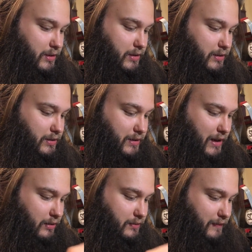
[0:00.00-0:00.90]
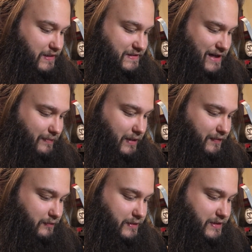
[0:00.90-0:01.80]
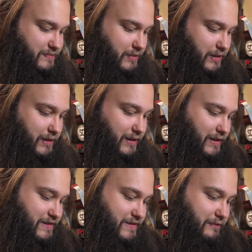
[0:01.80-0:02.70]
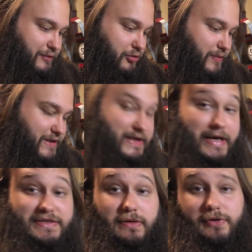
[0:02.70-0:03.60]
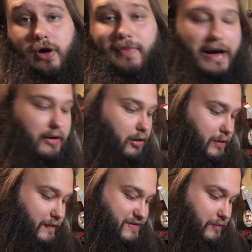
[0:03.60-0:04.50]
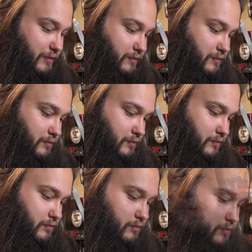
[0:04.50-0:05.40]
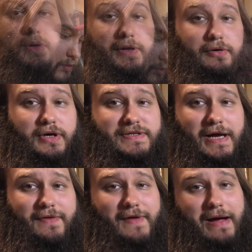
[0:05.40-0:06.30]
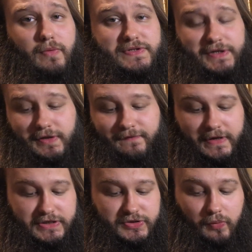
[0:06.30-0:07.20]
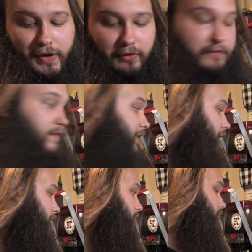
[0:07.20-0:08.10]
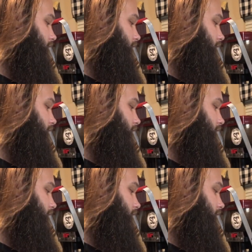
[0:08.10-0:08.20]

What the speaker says: Yeah, they stack by 3s, but it is a little bit tight. So no Mylar in this one. And it looks like that one's going to fit 12. Now,